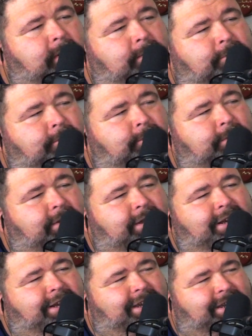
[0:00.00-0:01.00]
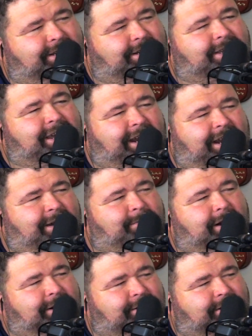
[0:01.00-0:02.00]
with people than it is just hanging out
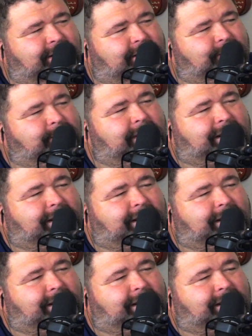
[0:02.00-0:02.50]
by yourself